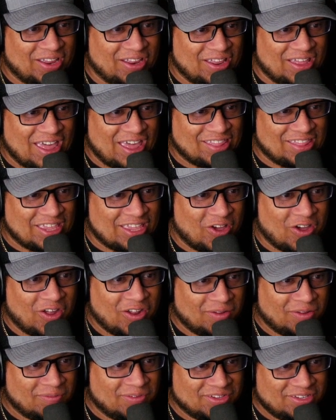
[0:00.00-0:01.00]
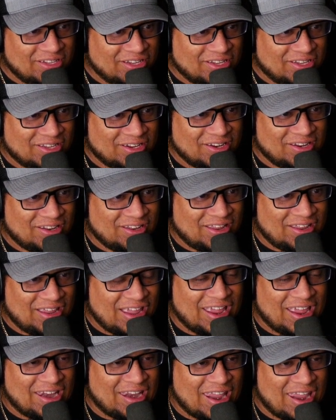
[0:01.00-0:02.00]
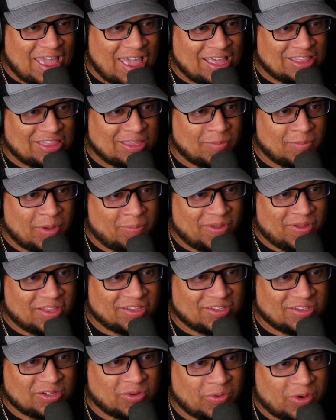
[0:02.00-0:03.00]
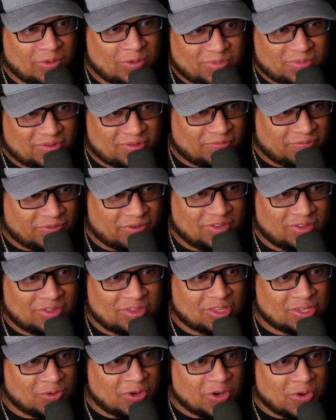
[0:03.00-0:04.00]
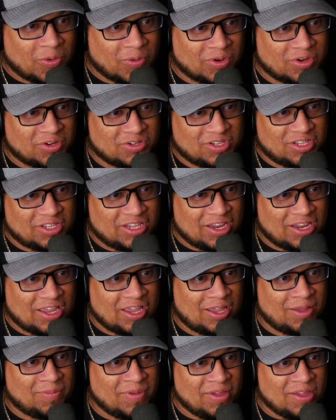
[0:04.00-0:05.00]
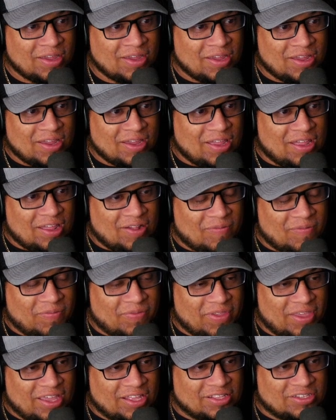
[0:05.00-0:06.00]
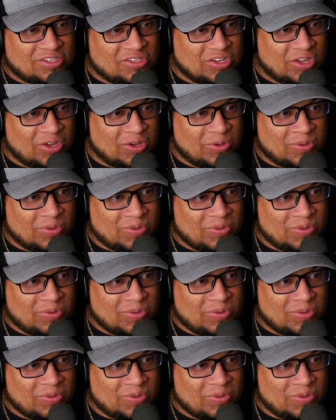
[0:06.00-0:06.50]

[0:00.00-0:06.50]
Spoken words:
I think all of us did, and they had them up against the ropes for 3/4 of that game. And so,